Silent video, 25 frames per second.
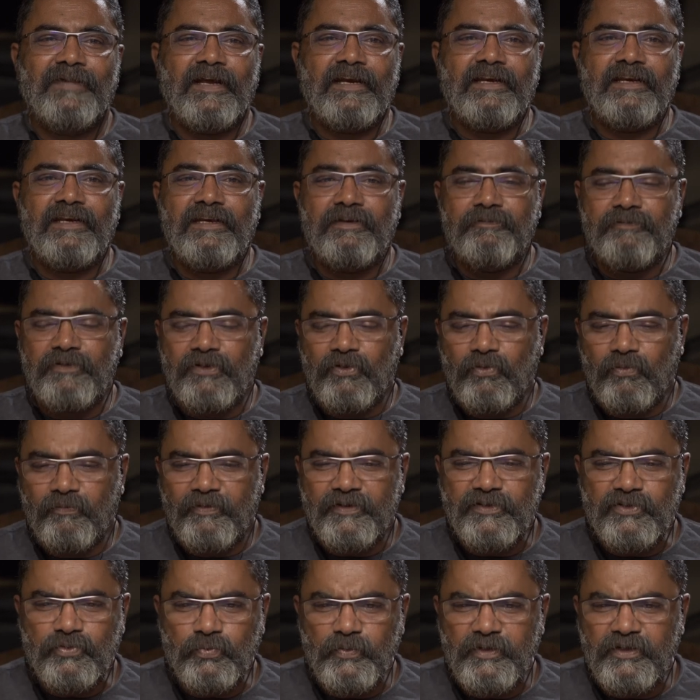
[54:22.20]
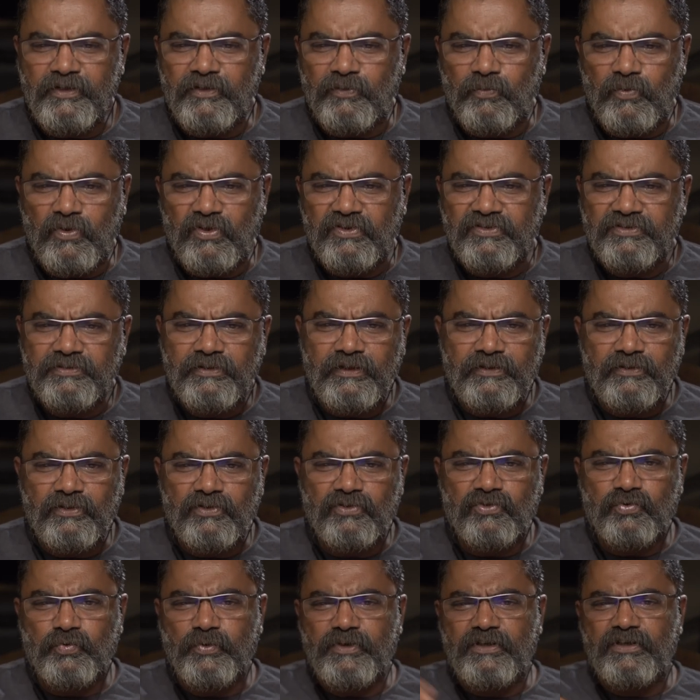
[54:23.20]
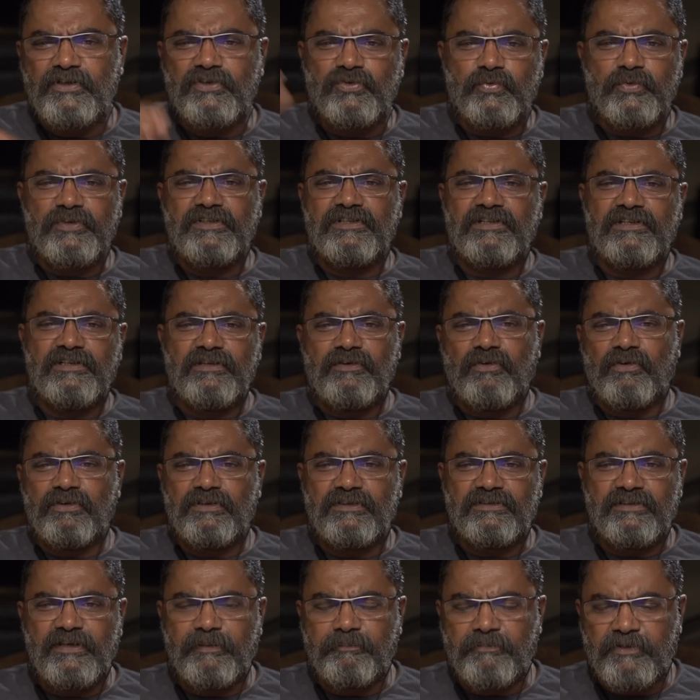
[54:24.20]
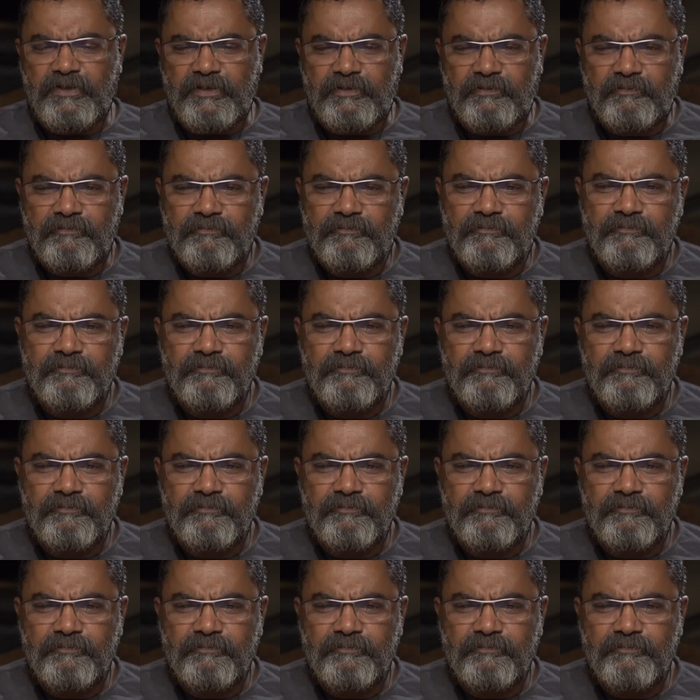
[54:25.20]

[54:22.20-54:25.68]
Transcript: I didn't even know where Sweden was. I thought Sweden, Switzerland, all the same thing.